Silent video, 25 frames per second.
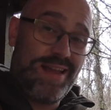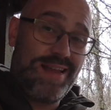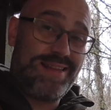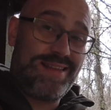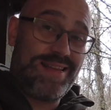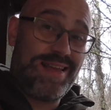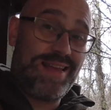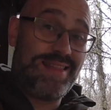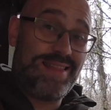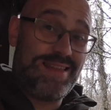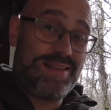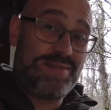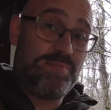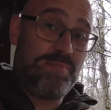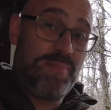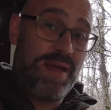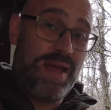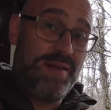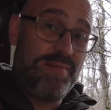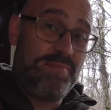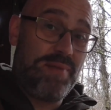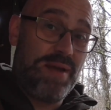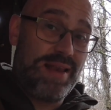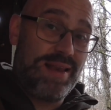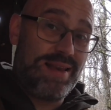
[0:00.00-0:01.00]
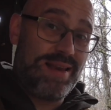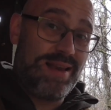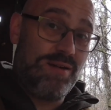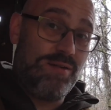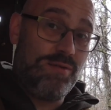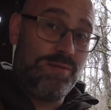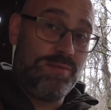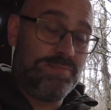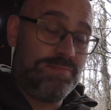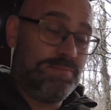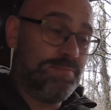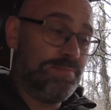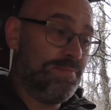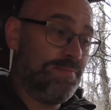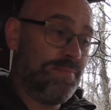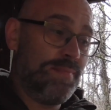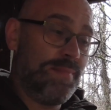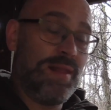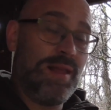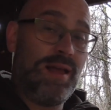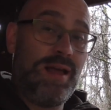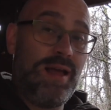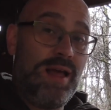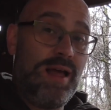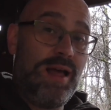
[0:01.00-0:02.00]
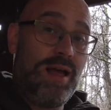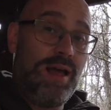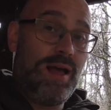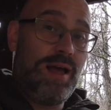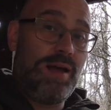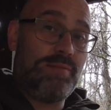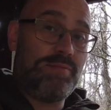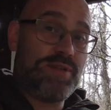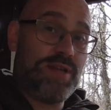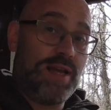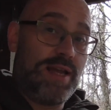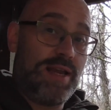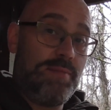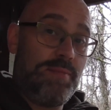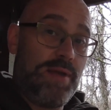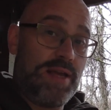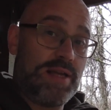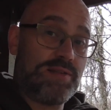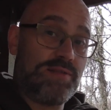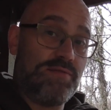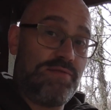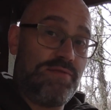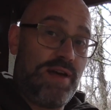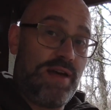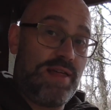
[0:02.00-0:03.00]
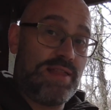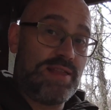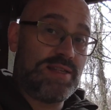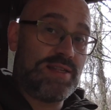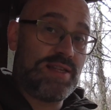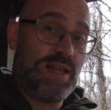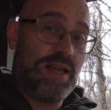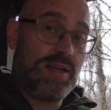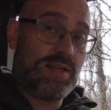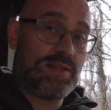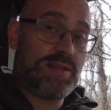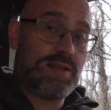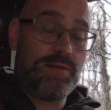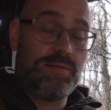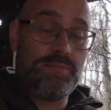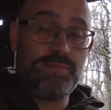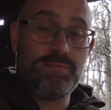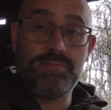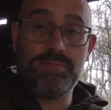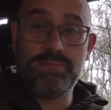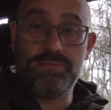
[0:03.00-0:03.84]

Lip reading: Right, this big bit now. Dying to make some feather sticks.